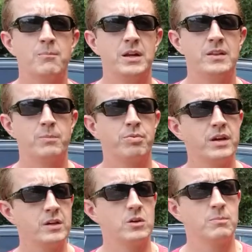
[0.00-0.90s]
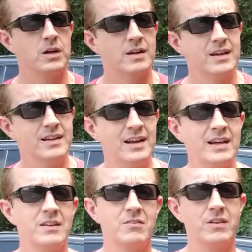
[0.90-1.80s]
But in the pre-owned market, and I
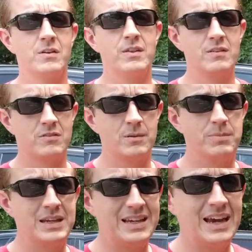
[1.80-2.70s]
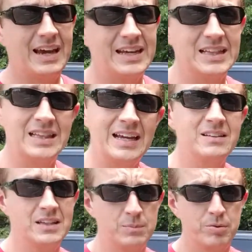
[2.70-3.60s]
consider this to be a
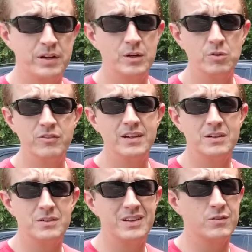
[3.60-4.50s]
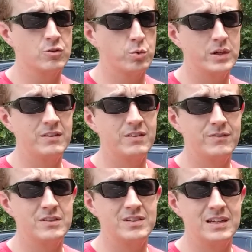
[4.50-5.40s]
lightly pre-owned vehicle, it's a
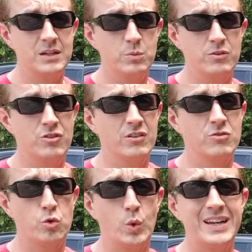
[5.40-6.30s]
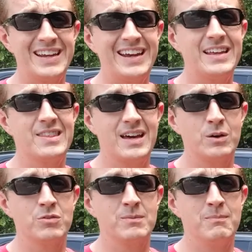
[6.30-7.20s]
2017 with just
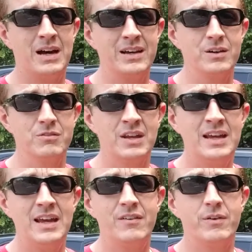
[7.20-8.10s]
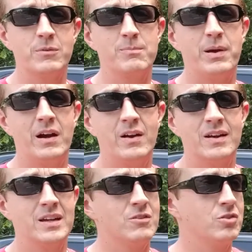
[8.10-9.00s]
28,000 miles. If I'm comparing
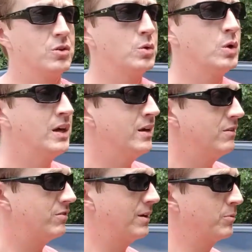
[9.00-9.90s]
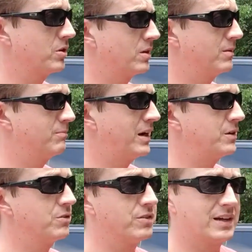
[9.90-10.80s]
it to similar
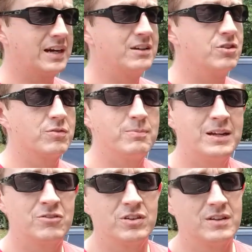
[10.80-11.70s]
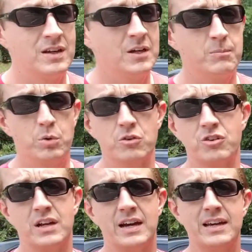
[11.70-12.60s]
models like I just mentioned,
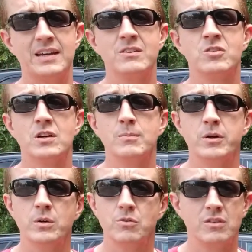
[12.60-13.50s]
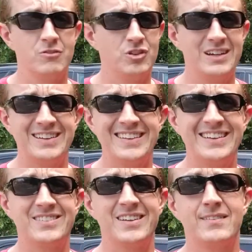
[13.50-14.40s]
Porsche Cayenne Turbos, GLE
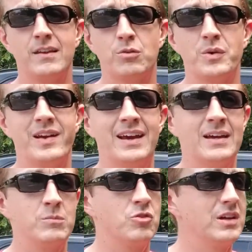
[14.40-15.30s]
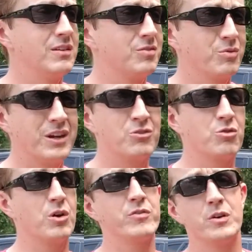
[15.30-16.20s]
63 AMGs, Range
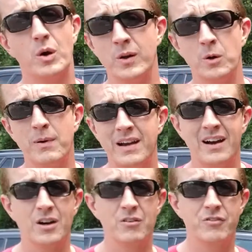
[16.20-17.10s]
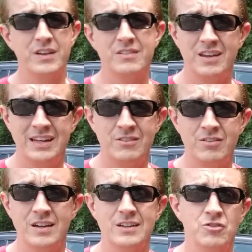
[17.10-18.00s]
Rover Autobiographies, and
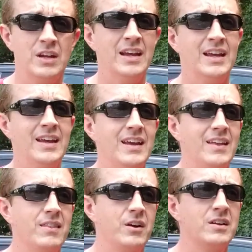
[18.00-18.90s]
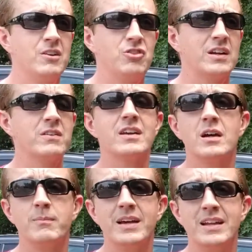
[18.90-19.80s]
such, they're going to generally
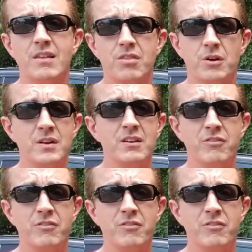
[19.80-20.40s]
come in at 30 to